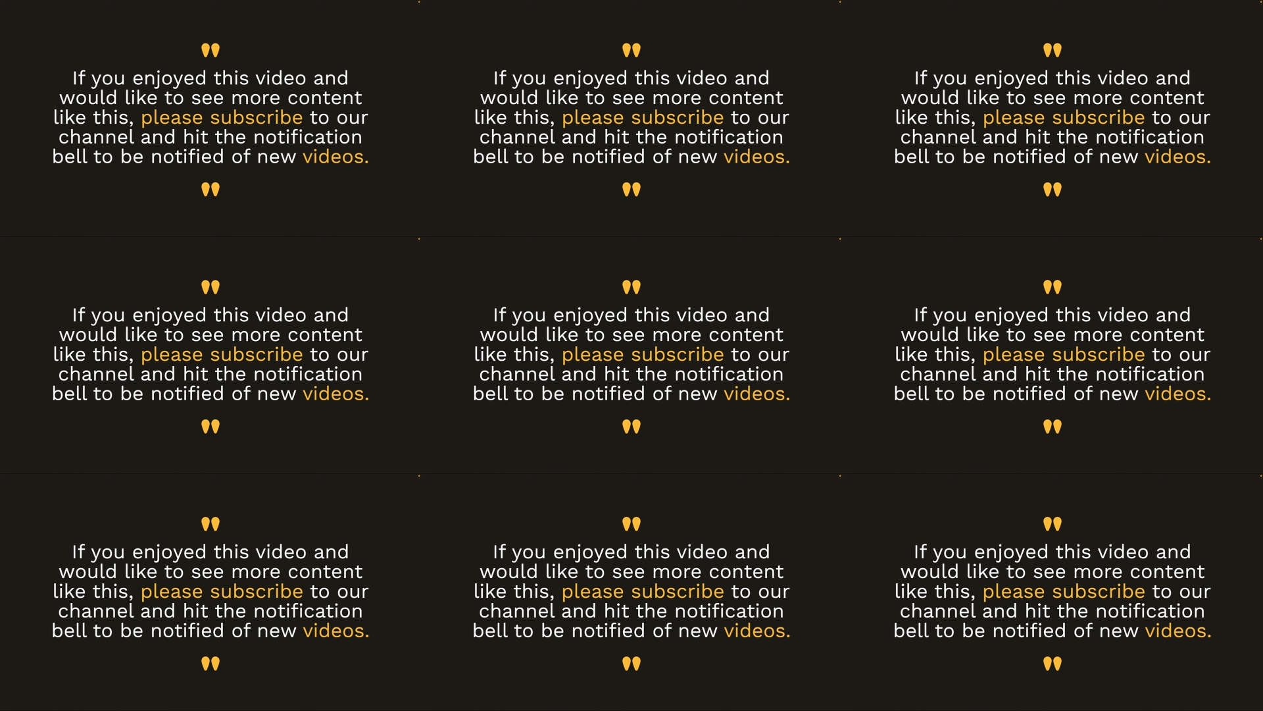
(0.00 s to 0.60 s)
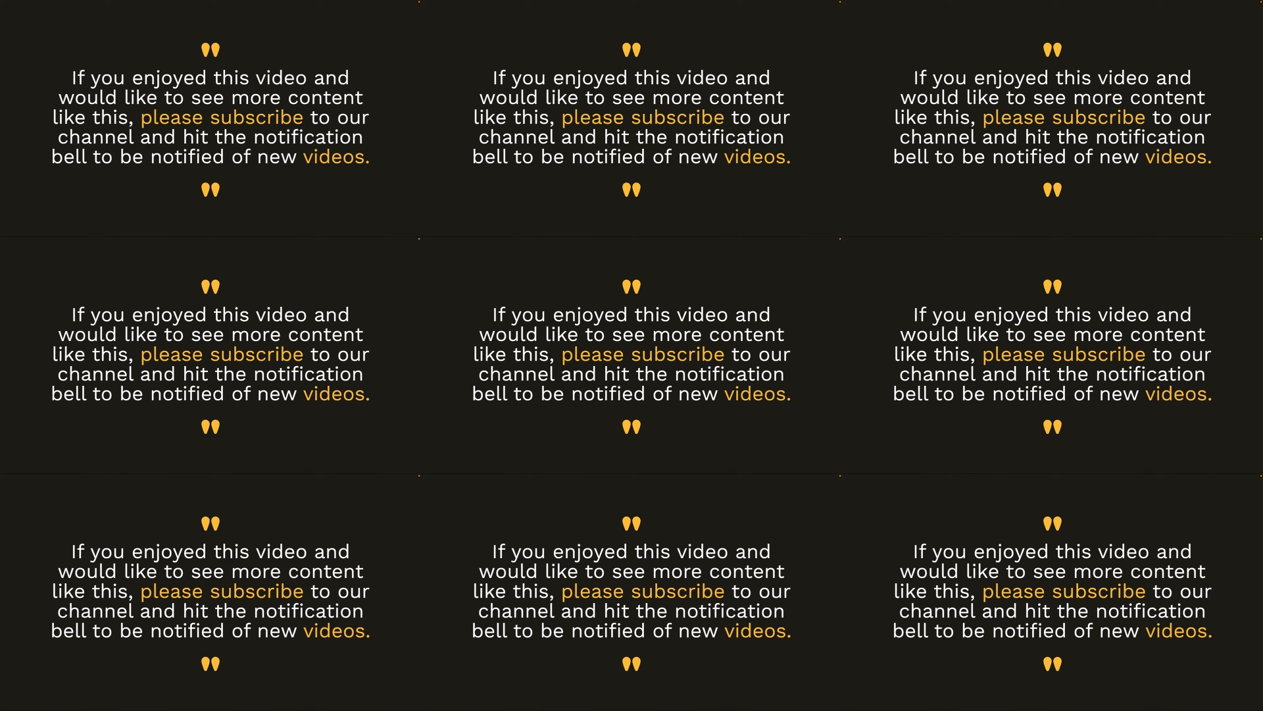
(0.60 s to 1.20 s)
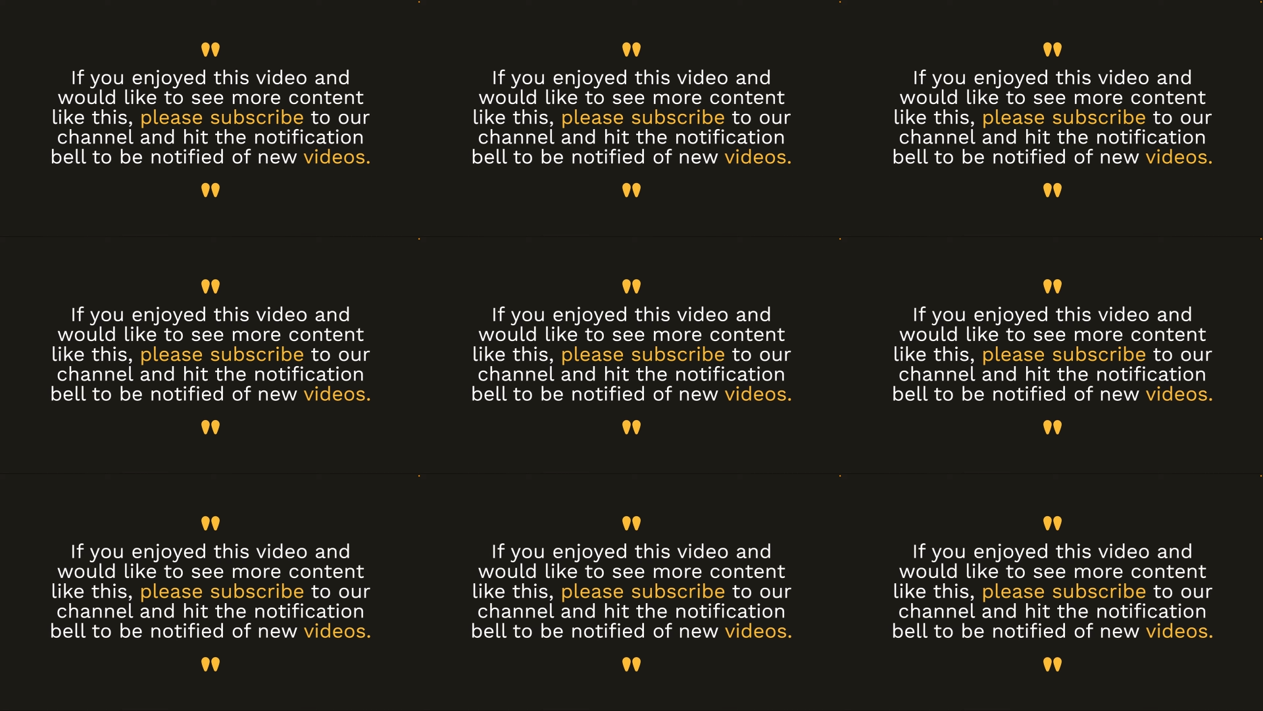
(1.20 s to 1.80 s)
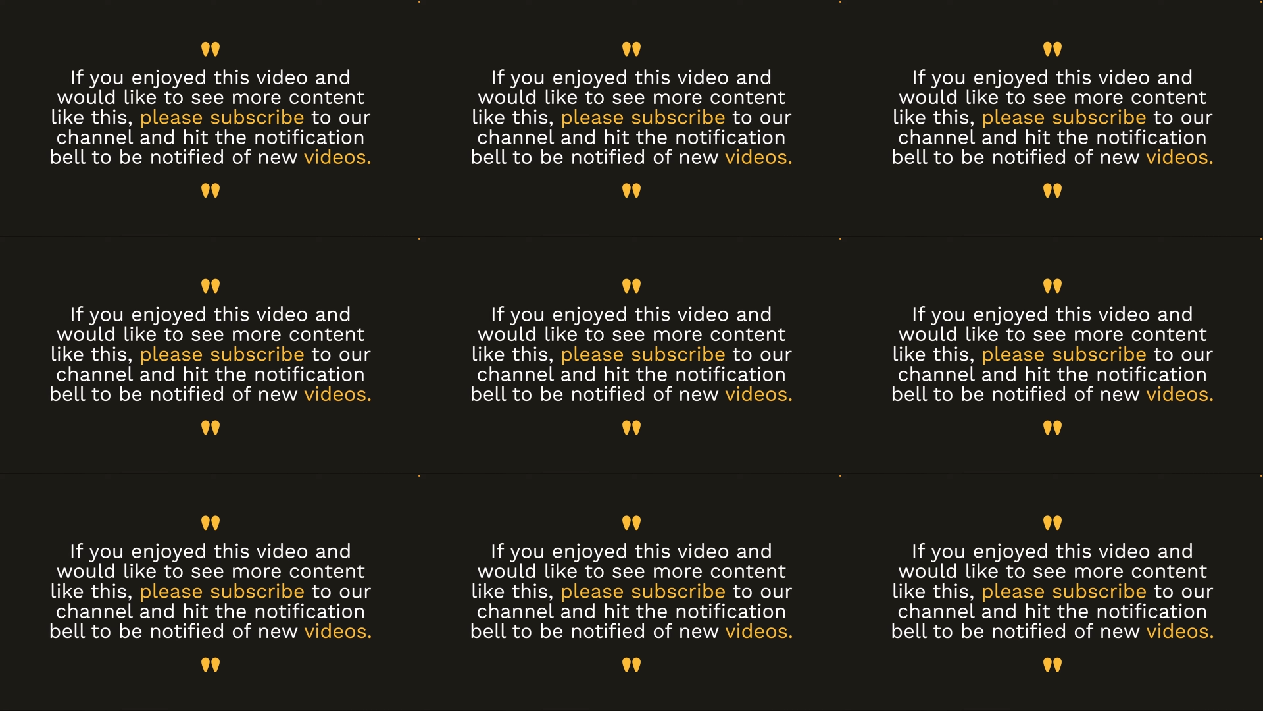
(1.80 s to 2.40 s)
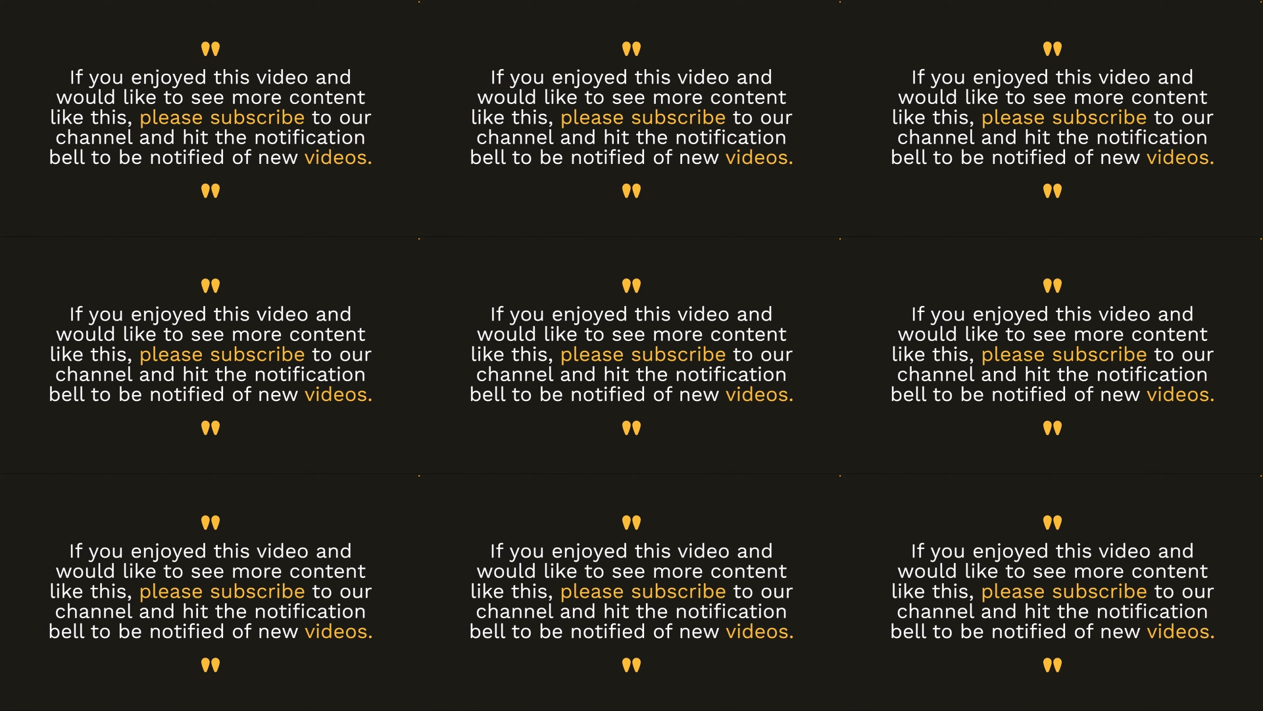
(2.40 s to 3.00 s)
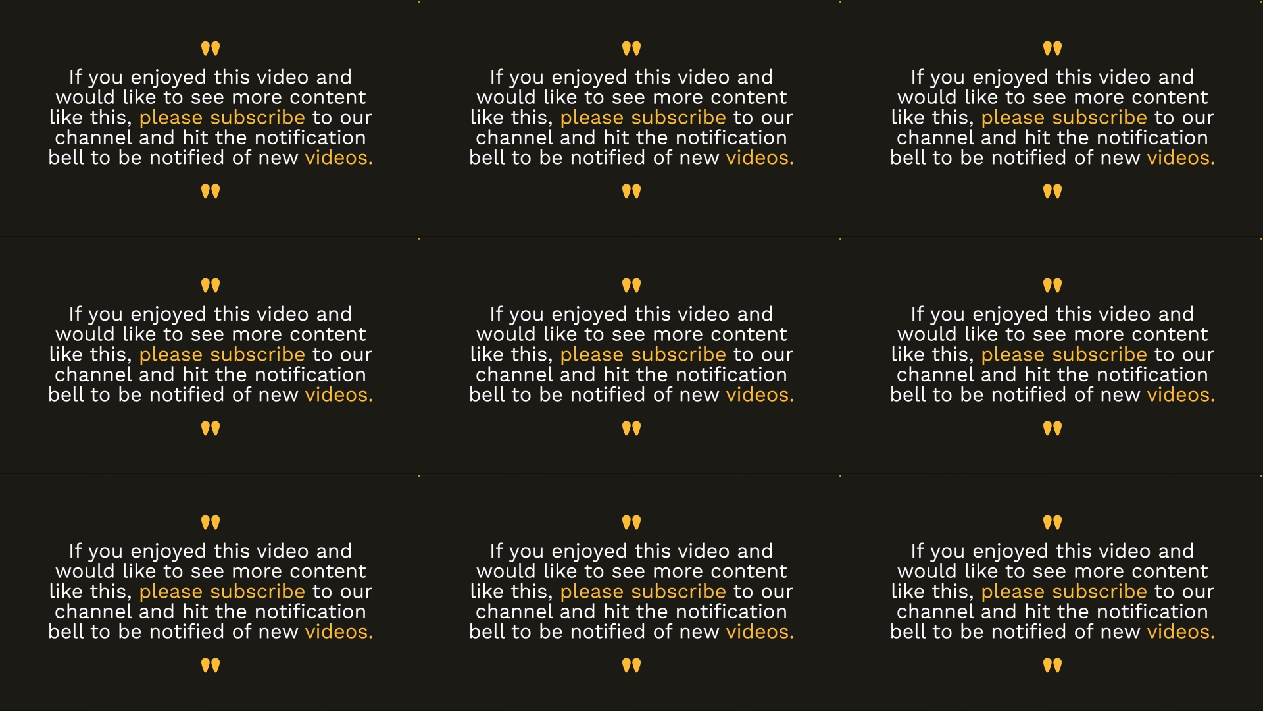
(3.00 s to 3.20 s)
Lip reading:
(no speaker visible)